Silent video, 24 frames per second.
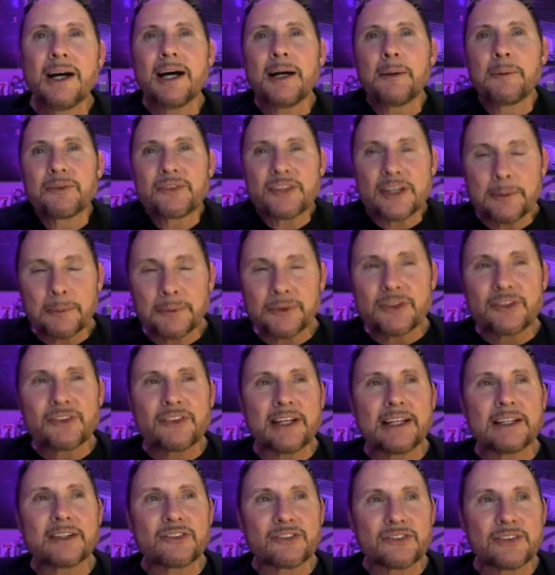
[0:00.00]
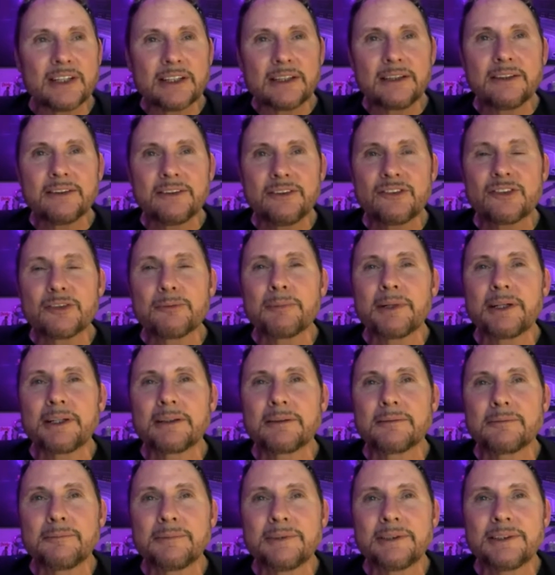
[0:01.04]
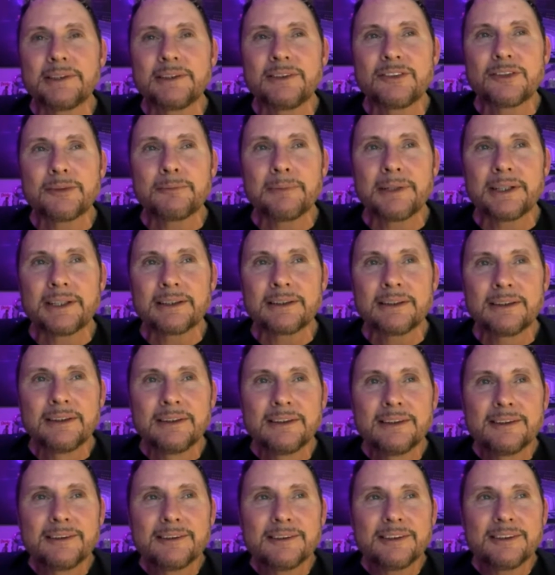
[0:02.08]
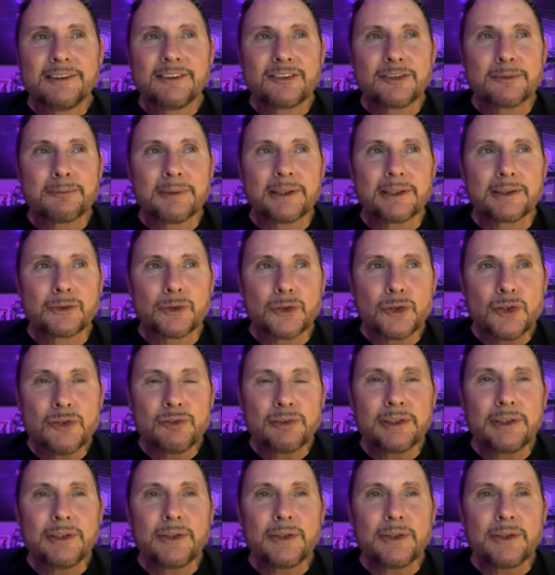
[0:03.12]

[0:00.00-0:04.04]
I was able to settle into my groove a